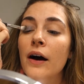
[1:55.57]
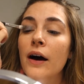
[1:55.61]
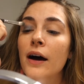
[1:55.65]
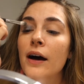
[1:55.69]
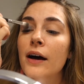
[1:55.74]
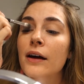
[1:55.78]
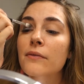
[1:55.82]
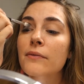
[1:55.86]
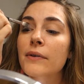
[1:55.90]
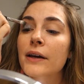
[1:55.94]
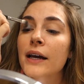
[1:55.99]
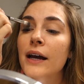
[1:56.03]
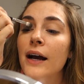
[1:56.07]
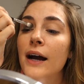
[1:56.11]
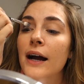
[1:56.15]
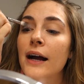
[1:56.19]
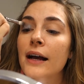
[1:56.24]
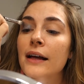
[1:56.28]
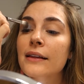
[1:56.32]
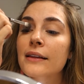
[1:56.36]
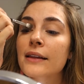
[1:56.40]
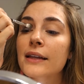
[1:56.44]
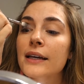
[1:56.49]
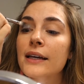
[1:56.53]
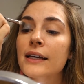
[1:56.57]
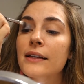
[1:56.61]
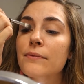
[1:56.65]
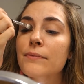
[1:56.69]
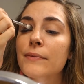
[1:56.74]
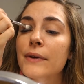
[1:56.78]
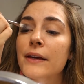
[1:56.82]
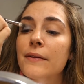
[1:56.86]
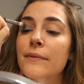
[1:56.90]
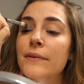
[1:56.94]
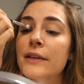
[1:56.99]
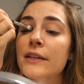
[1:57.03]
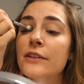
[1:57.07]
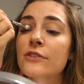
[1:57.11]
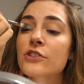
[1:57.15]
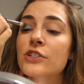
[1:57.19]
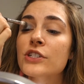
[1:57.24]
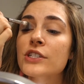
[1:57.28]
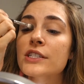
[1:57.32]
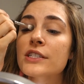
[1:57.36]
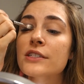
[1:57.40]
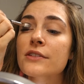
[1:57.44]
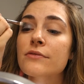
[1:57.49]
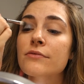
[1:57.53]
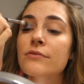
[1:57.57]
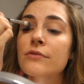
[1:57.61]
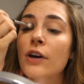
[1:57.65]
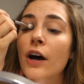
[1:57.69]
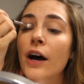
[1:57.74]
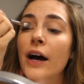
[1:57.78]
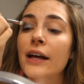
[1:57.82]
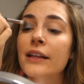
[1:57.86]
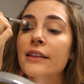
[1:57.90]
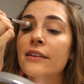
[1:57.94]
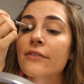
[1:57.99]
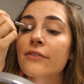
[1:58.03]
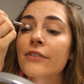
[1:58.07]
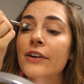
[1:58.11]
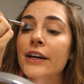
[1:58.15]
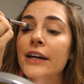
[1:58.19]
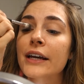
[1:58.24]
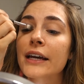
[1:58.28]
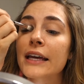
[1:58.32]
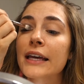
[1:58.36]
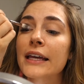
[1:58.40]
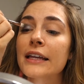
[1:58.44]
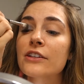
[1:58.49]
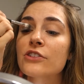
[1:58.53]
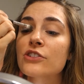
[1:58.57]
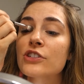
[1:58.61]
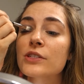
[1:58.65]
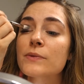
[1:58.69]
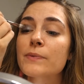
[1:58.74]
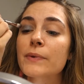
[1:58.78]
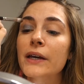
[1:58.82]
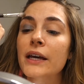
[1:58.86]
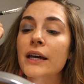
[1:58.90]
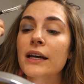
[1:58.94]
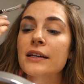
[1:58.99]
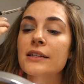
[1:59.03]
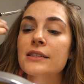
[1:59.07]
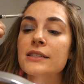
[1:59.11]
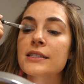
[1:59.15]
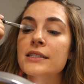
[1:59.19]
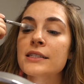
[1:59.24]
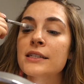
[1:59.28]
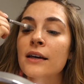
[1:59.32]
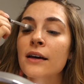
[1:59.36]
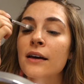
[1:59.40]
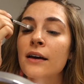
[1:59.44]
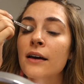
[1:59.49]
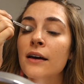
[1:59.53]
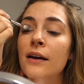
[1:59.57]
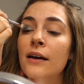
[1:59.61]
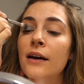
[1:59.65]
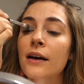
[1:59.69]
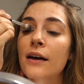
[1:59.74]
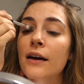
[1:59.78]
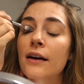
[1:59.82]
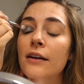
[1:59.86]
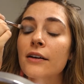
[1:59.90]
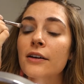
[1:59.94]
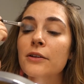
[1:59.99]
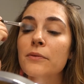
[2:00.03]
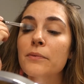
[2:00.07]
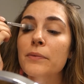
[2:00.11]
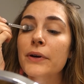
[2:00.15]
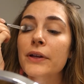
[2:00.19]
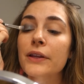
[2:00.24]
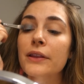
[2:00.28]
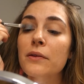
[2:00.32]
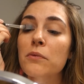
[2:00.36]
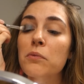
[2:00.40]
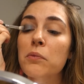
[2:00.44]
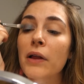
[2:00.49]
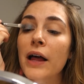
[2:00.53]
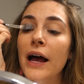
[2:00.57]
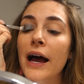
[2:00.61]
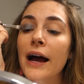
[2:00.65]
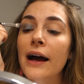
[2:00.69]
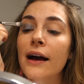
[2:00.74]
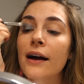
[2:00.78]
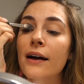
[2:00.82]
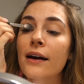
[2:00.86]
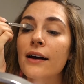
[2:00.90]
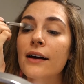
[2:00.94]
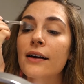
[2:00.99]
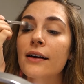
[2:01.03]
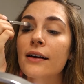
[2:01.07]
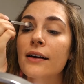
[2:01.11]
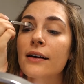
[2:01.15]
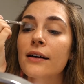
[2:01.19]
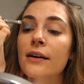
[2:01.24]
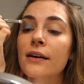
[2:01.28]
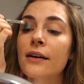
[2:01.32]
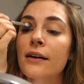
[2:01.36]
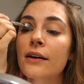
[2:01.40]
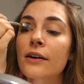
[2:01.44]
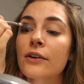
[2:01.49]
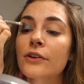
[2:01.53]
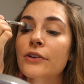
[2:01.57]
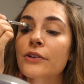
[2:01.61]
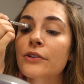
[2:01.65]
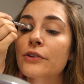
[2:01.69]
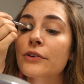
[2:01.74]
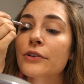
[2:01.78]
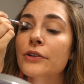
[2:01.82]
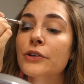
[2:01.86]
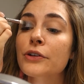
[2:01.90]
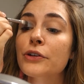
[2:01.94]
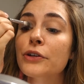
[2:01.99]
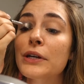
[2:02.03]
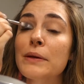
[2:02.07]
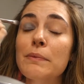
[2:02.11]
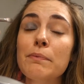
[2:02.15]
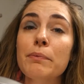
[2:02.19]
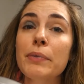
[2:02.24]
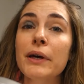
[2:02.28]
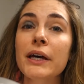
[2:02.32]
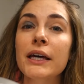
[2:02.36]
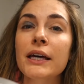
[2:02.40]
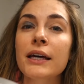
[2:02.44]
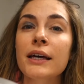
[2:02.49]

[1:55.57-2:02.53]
on my eyelid, maybe just not at the very end, just because I'm gonna put the black Creep